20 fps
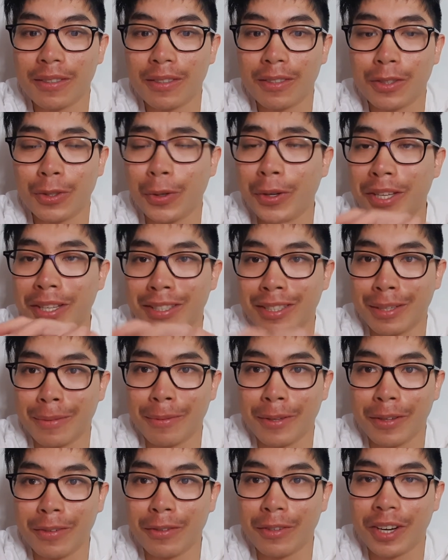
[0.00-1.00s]
doing
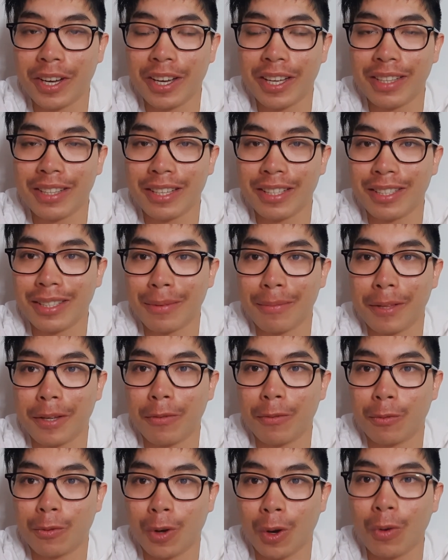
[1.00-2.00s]
something right, there's something
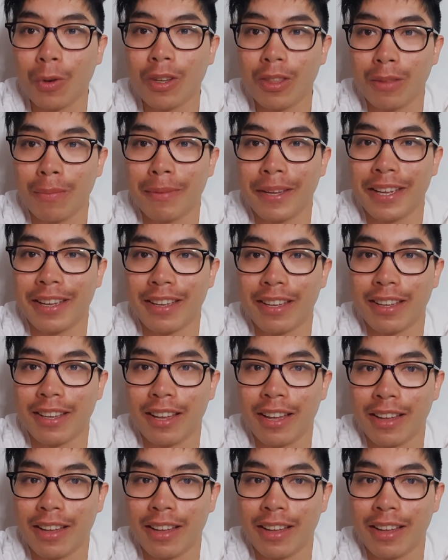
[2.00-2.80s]
wrong with me.